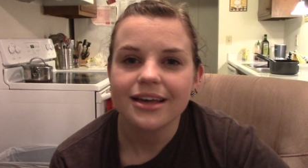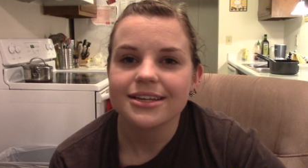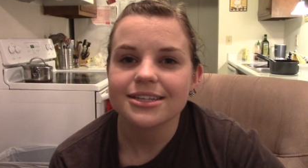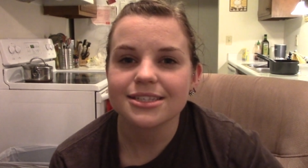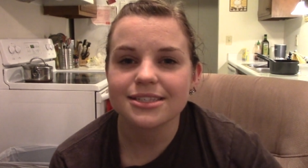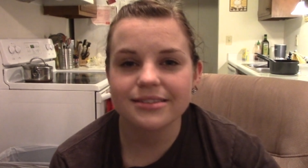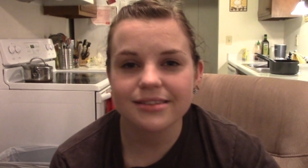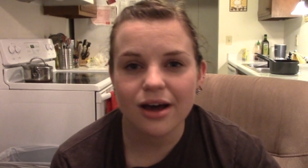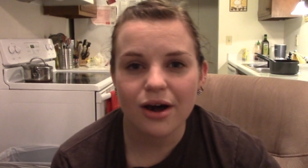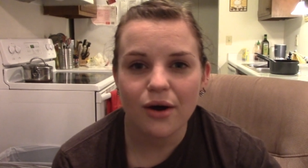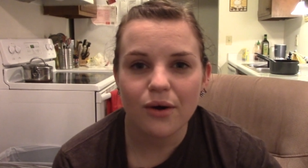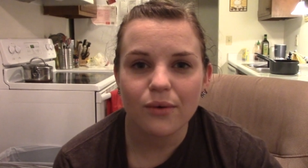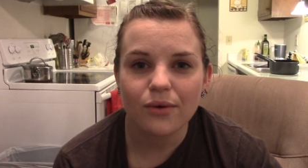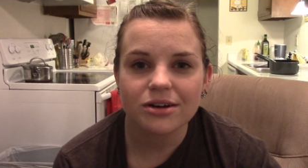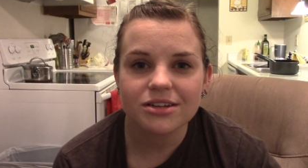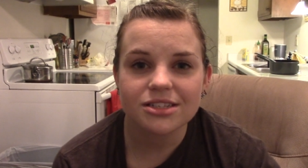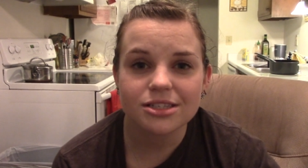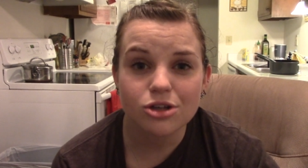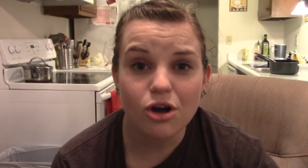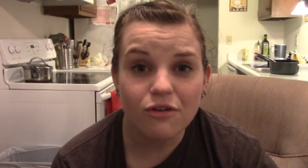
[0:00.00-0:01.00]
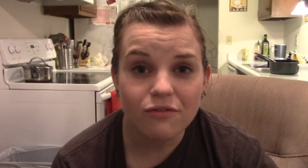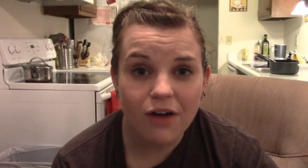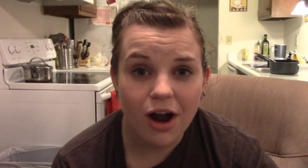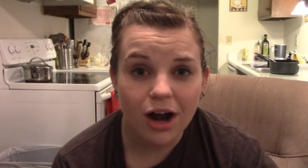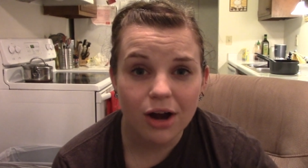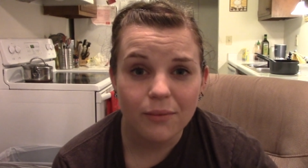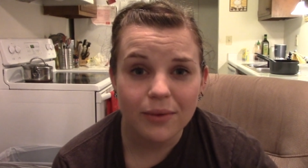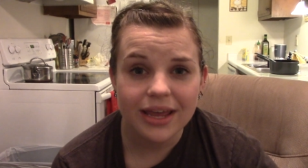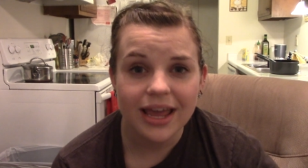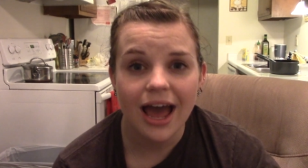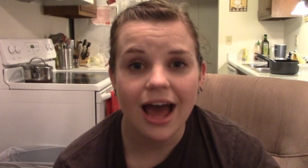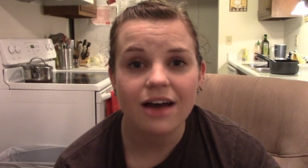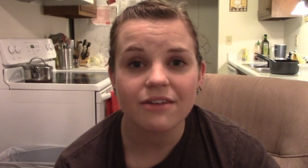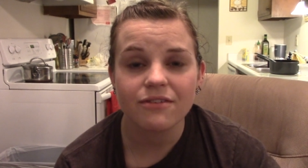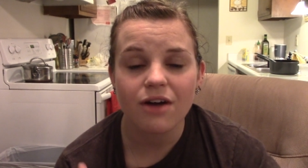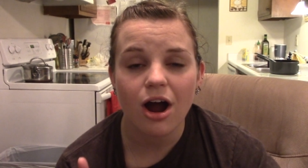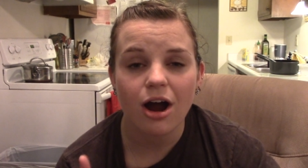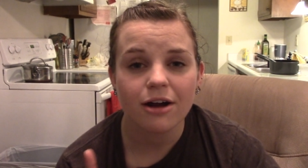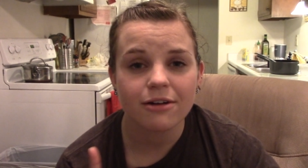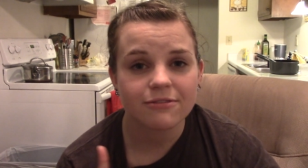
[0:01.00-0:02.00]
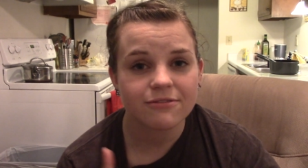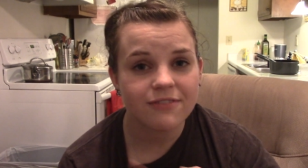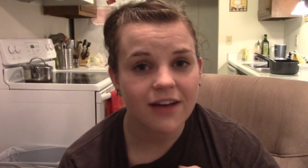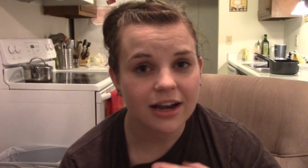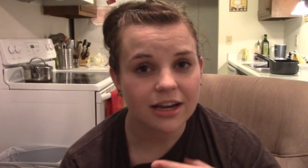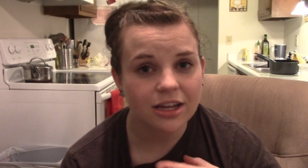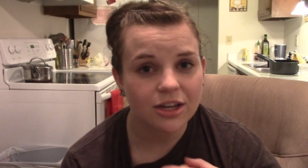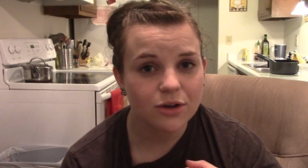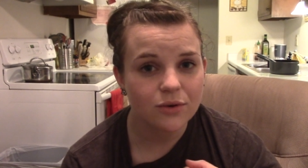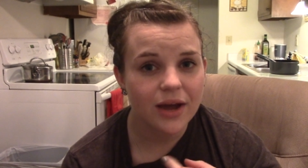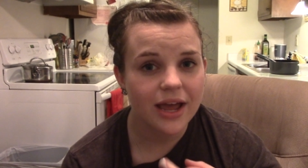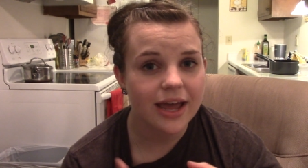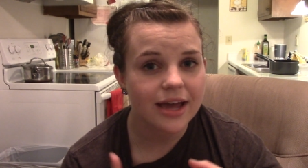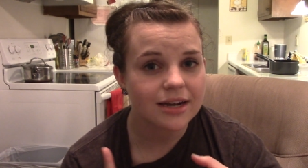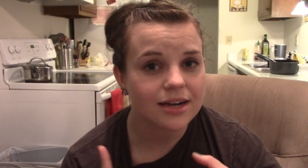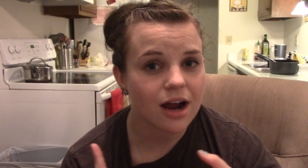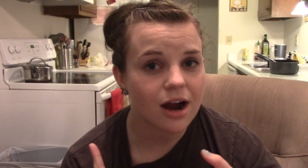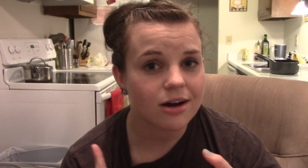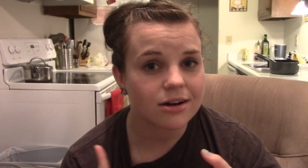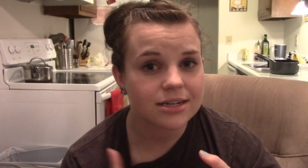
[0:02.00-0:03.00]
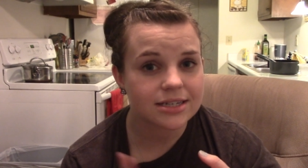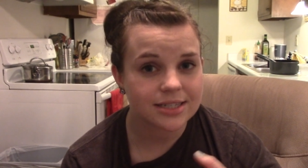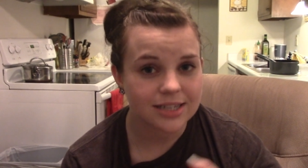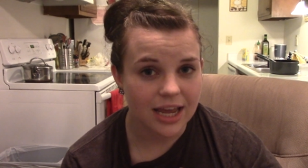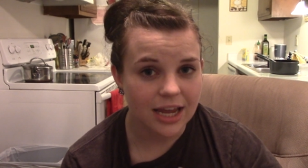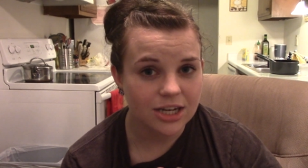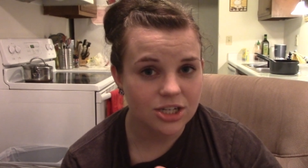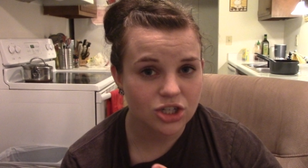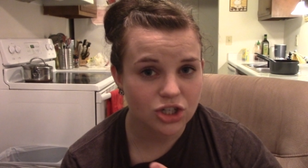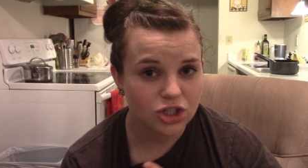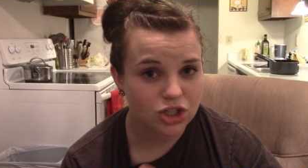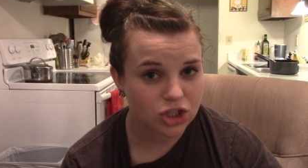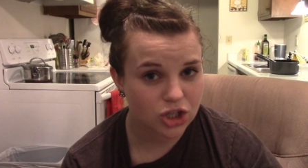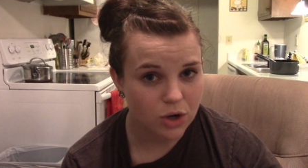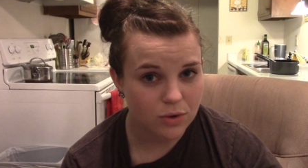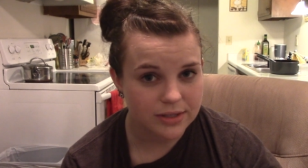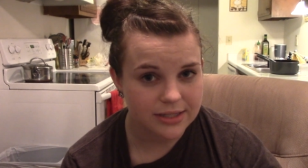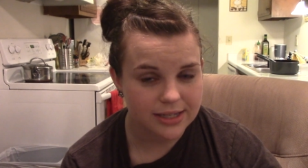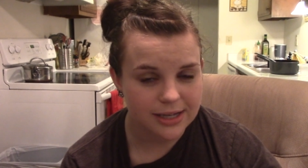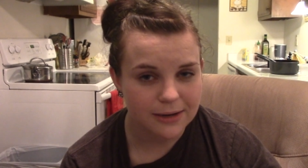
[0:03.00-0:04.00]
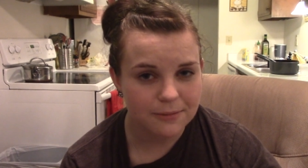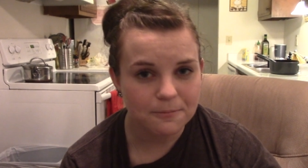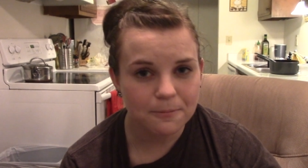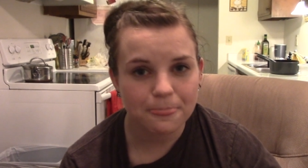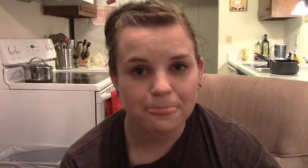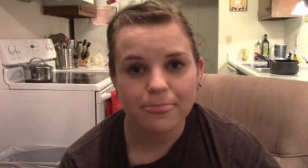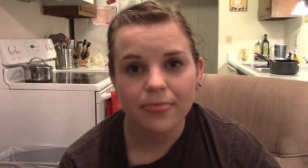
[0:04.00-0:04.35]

So, so far we have our venue and our date chosen.